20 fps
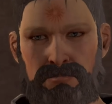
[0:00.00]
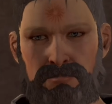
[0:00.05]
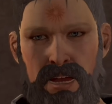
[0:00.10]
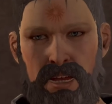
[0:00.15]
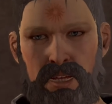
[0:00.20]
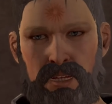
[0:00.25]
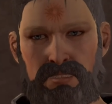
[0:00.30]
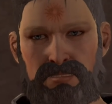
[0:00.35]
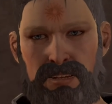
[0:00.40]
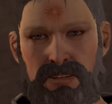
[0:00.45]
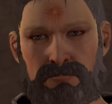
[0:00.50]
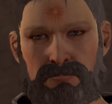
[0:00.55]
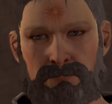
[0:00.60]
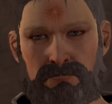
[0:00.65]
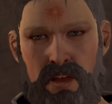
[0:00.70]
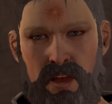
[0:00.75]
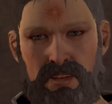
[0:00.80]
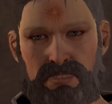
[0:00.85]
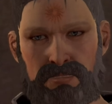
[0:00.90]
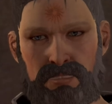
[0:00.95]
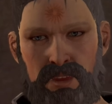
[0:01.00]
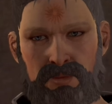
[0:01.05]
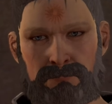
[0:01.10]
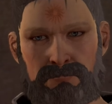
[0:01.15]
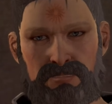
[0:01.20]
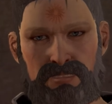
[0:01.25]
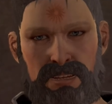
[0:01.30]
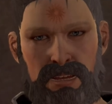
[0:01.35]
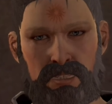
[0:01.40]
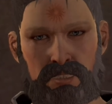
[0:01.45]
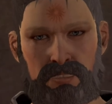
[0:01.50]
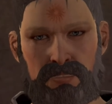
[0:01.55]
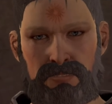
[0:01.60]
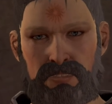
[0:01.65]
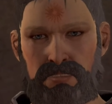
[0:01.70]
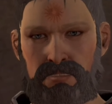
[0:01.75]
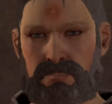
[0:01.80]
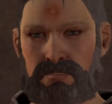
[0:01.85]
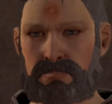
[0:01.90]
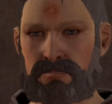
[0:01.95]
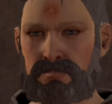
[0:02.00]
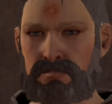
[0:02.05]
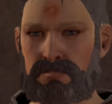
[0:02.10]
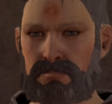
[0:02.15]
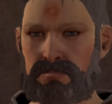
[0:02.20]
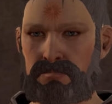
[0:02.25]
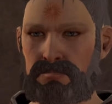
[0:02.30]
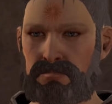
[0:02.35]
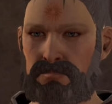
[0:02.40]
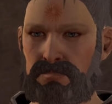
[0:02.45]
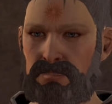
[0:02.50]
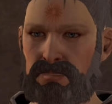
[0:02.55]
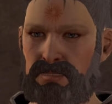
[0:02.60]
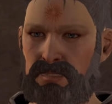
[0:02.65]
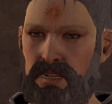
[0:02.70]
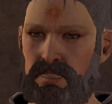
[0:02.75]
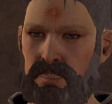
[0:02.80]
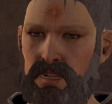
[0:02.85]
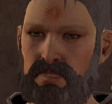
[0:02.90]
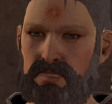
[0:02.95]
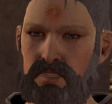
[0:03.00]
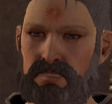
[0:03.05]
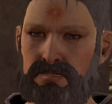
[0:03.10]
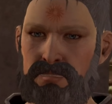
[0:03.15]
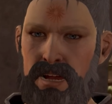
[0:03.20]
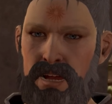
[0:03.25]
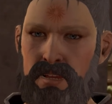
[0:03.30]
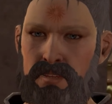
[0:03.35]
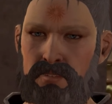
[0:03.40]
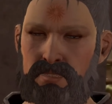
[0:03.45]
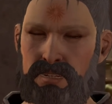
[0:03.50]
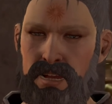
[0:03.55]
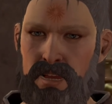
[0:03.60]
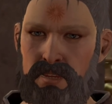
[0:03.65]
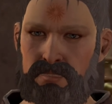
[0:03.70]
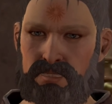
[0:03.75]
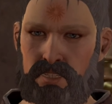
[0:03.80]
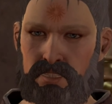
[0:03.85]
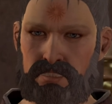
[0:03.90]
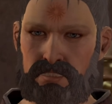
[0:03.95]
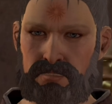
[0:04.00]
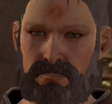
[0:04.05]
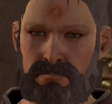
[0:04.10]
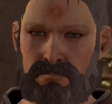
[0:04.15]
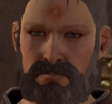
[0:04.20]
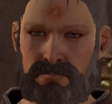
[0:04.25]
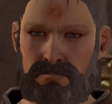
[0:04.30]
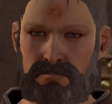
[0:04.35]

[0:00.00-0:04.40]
mages ever master themselves? You'll understand, Anders.